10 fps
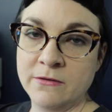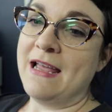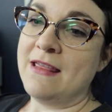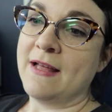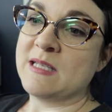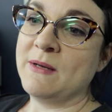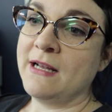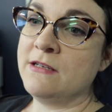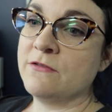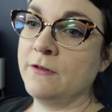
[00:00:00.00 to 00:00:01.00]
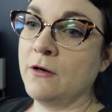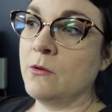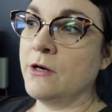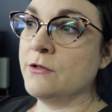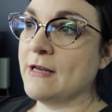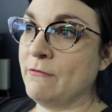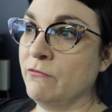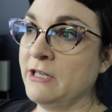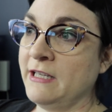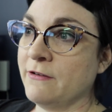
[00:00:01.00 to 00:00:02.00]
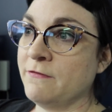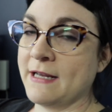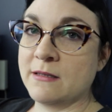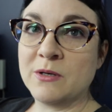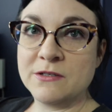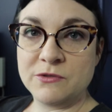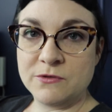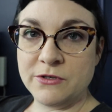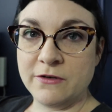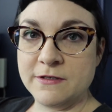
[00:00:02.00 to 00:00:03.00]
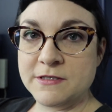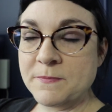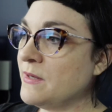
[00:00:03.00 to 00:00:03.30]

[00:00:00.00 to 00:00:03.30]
And that's beginning to flow on and really affect the postal service,